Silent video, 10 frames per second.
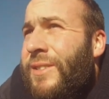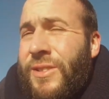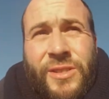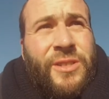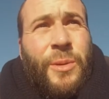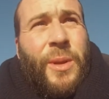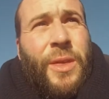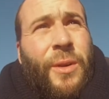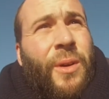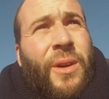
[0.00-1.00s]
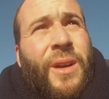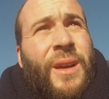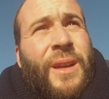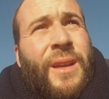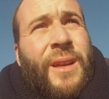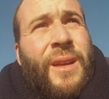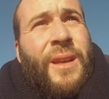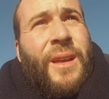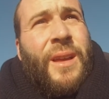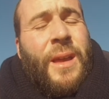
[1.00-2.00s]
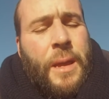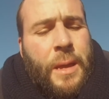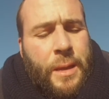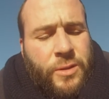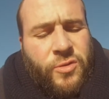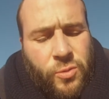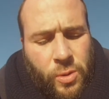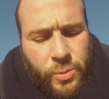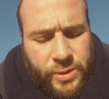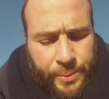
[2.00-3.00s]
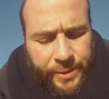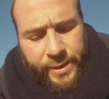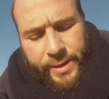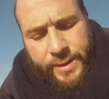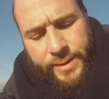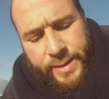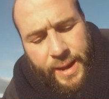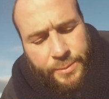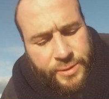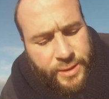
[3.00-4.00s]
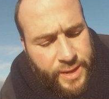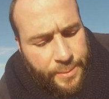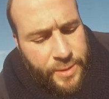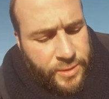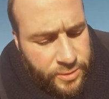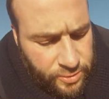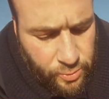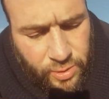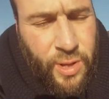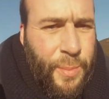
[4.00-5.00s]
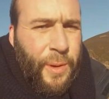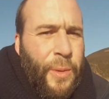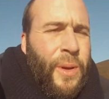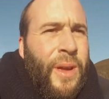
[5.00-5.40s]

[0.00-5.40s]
wee thought. It's not always about capturing the image, it's not all about